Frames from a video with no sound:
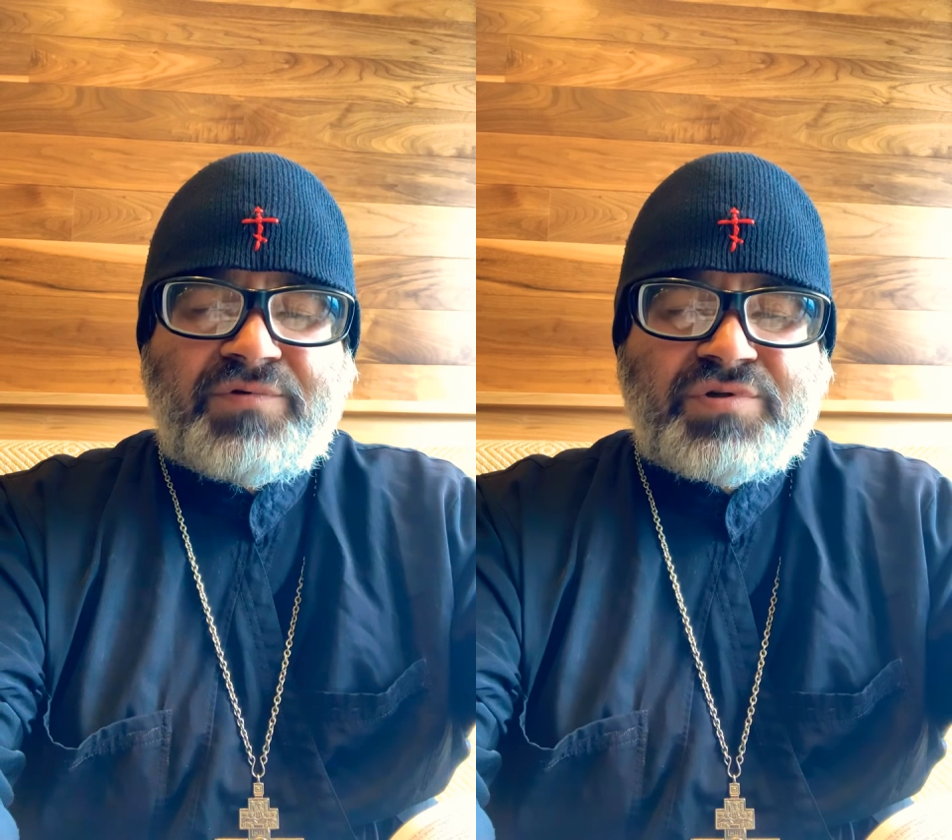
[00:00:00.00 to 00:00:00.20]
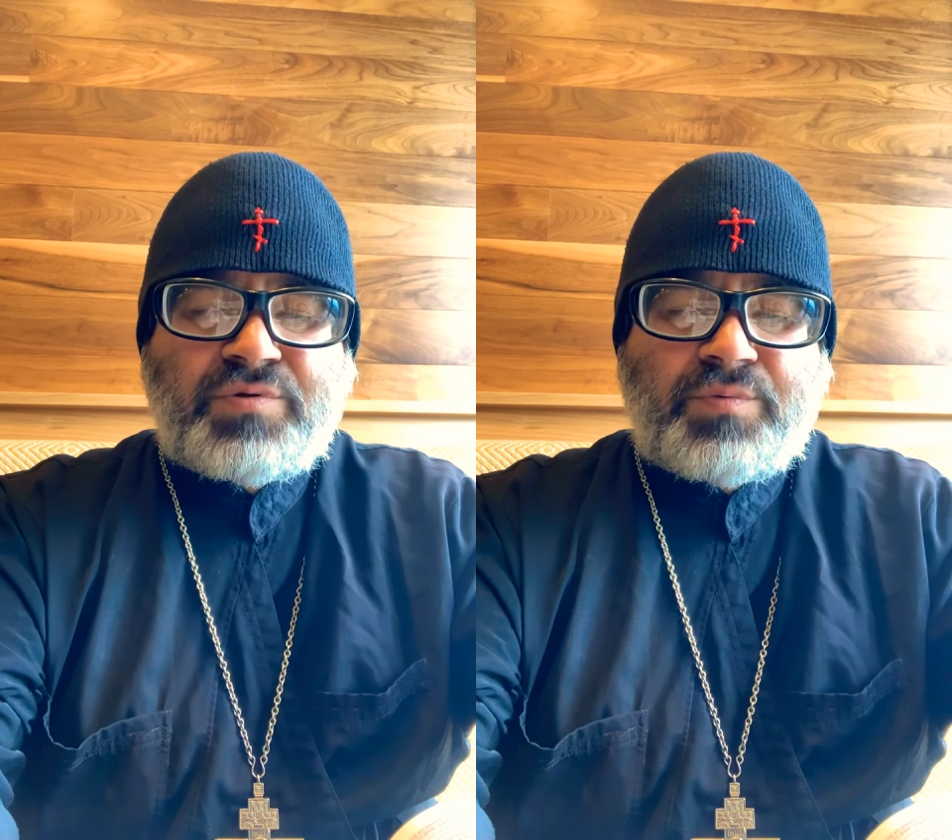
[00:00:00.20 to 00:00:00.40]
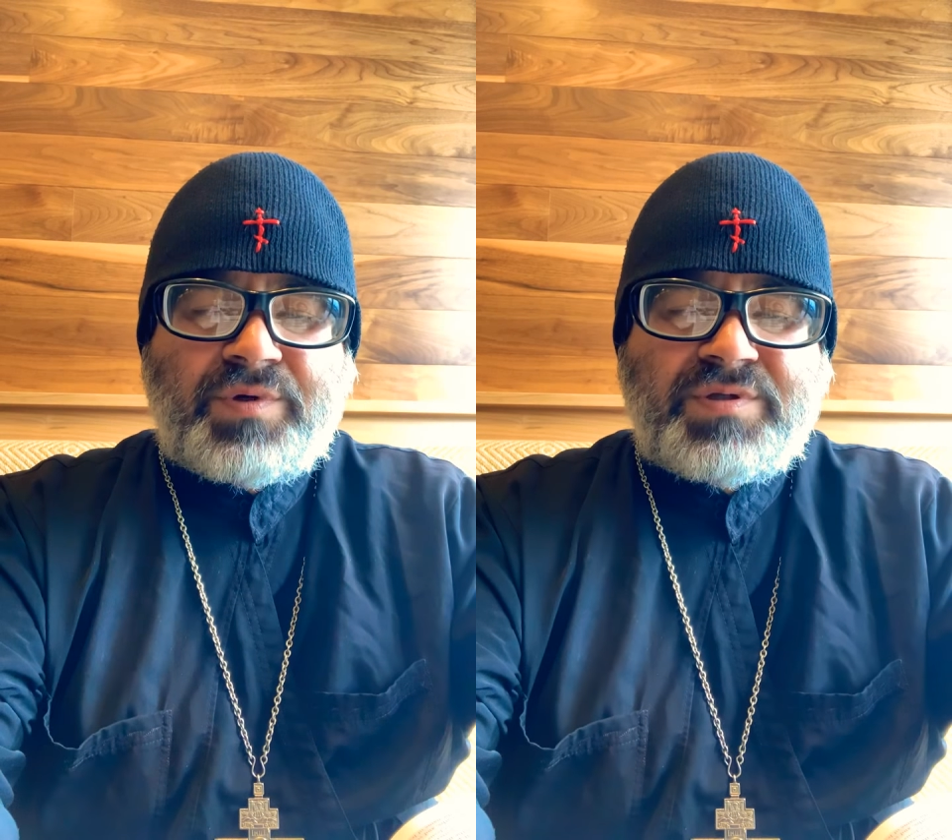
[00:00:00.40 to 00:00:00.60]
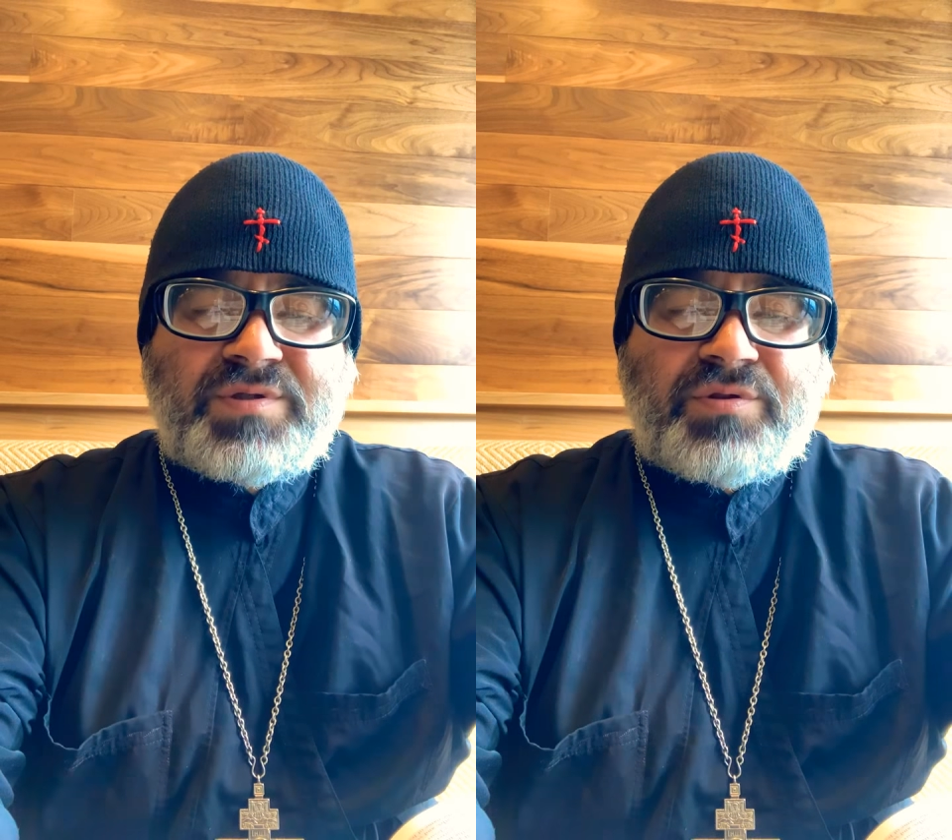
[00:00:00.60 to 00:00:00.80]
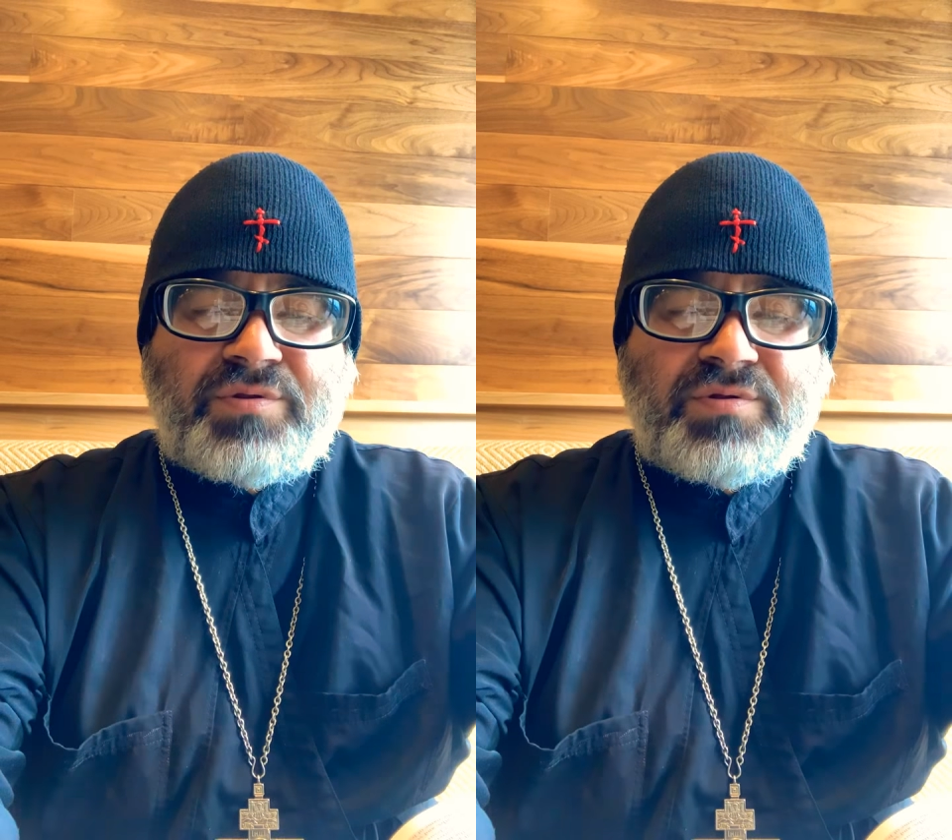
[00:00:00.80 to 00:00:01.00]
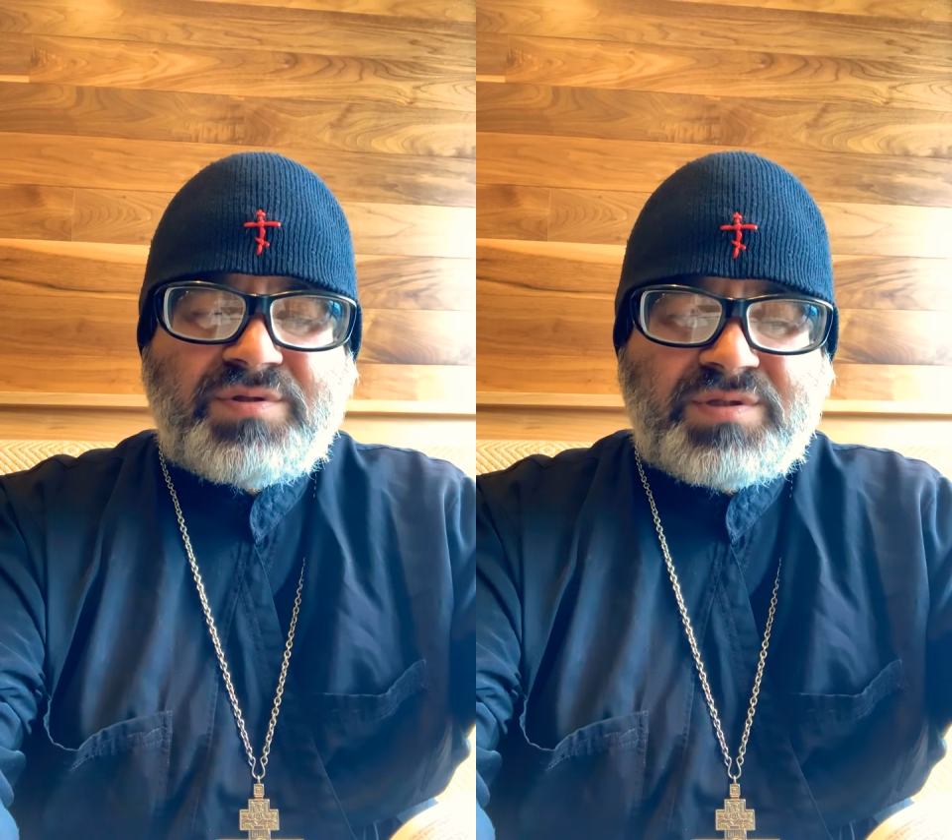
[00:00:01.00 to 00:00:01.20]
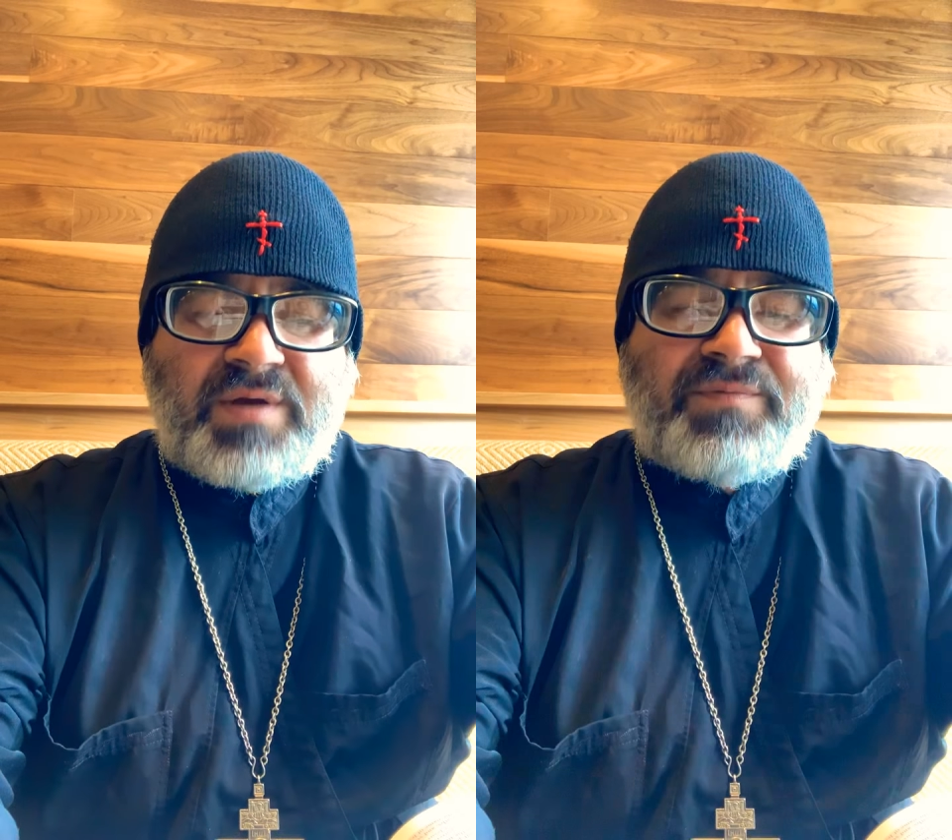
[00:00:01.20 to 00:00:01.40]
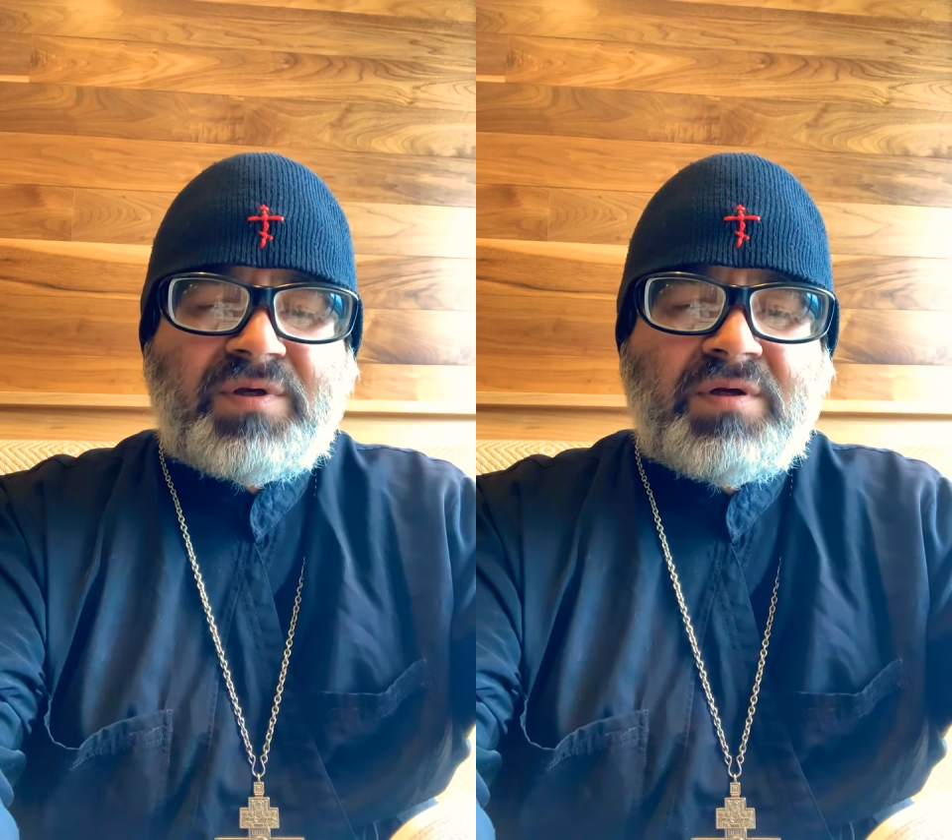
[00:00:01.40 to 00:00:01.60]
verse
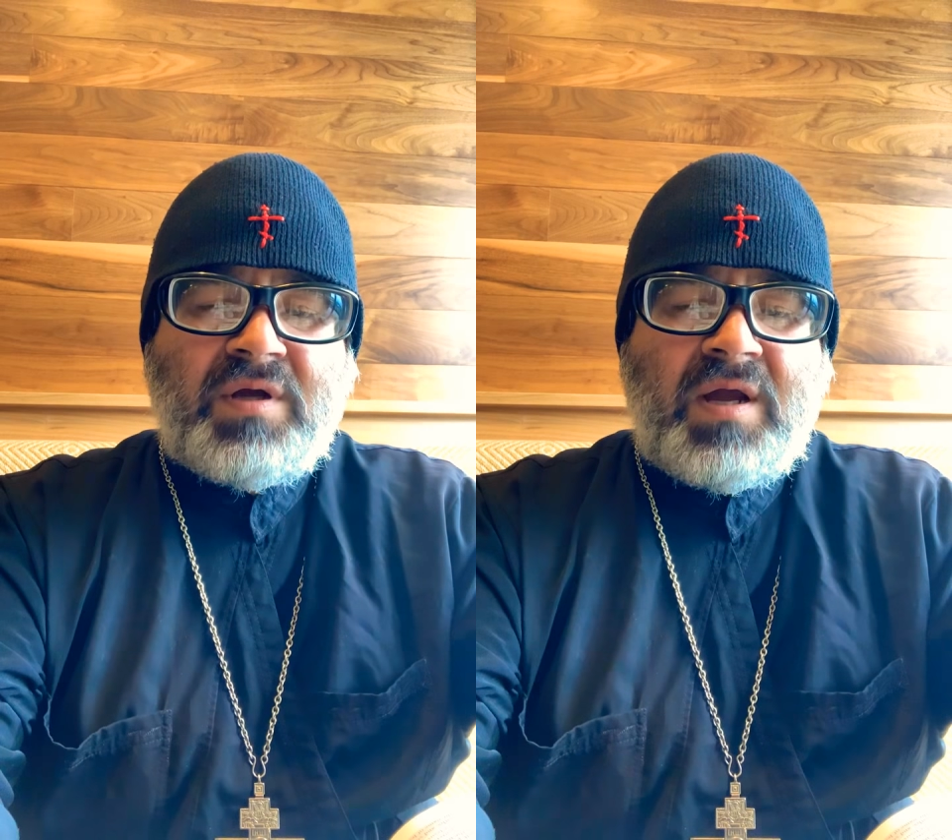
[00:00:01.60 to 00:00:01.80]
27,